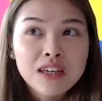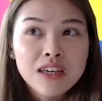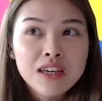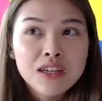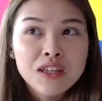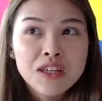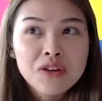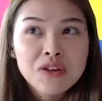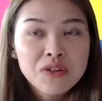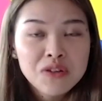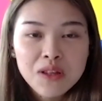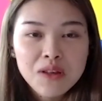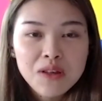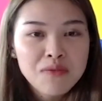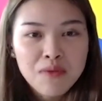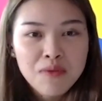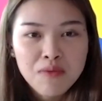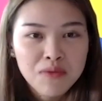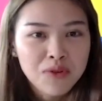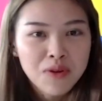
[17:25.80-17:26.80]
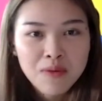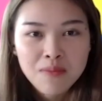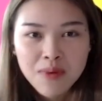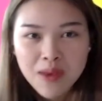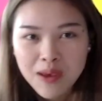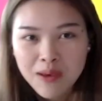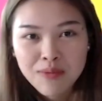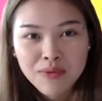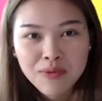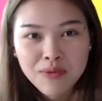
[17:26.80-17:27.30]
Usually we will not
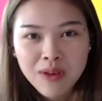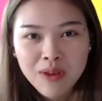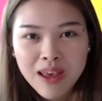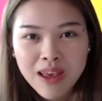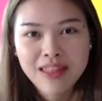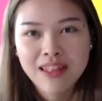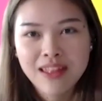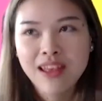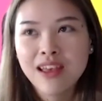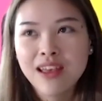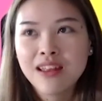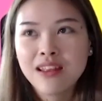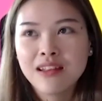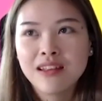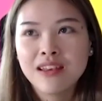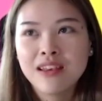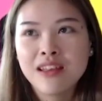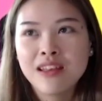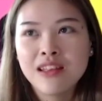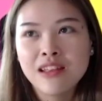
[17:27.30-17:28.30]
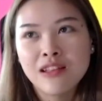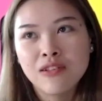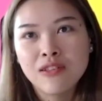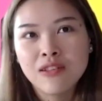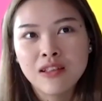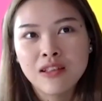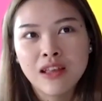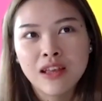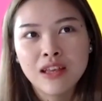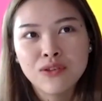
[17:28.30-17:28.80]
be able to get that in
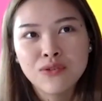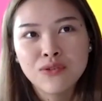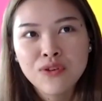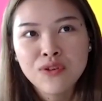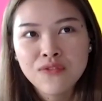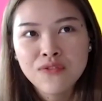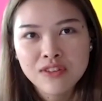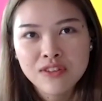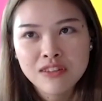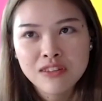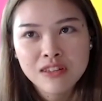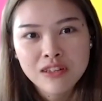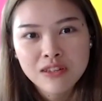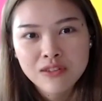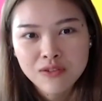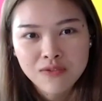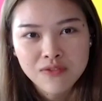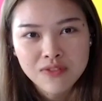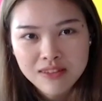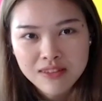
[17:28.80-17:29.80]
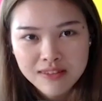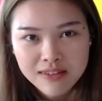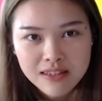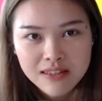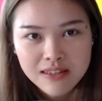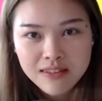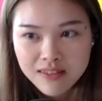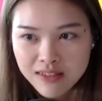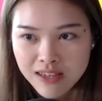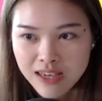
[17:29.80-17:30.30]
like universities
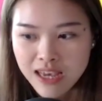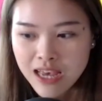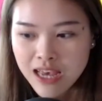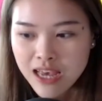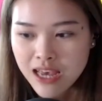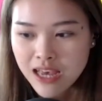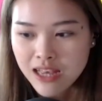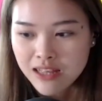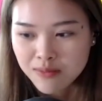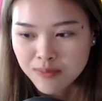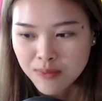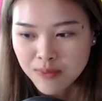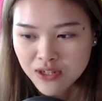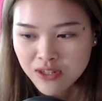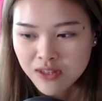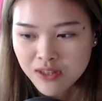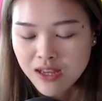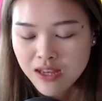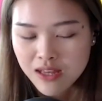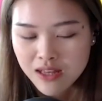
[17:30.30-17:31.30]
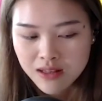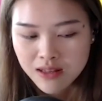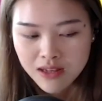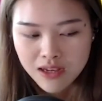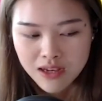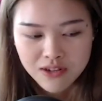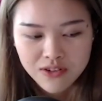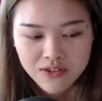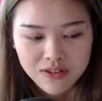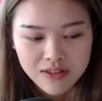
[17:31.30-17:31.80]
overseas, especially in
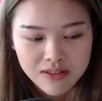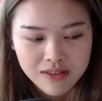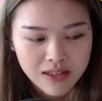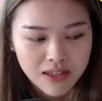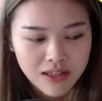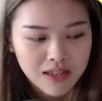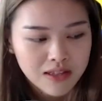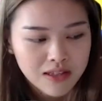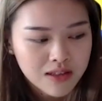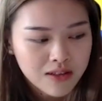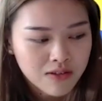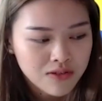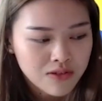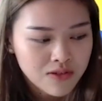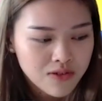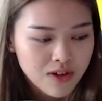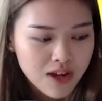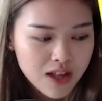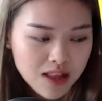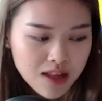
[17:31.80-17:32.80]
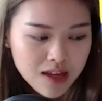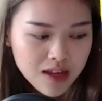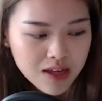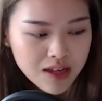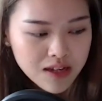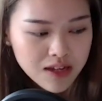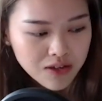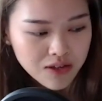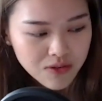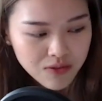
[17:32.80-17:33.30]
countries like Australia,
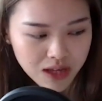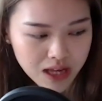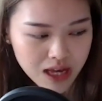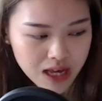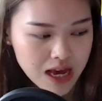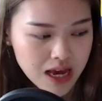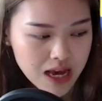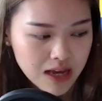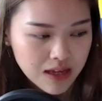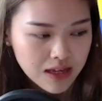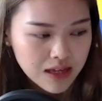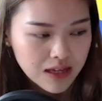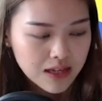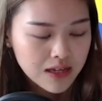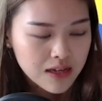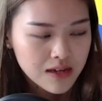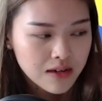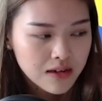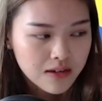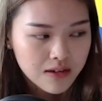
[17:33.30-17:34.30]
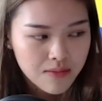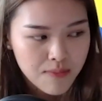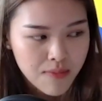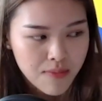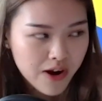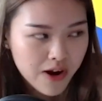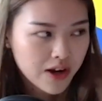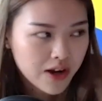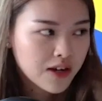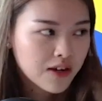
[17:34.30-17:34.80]
the UK,
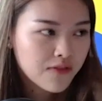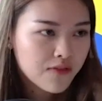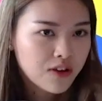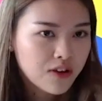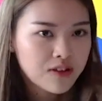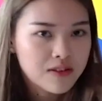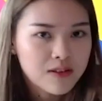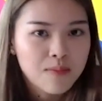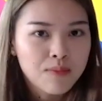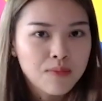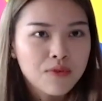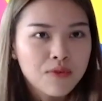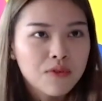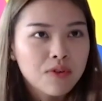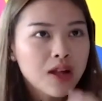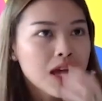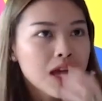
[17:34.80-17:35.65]
America, for example.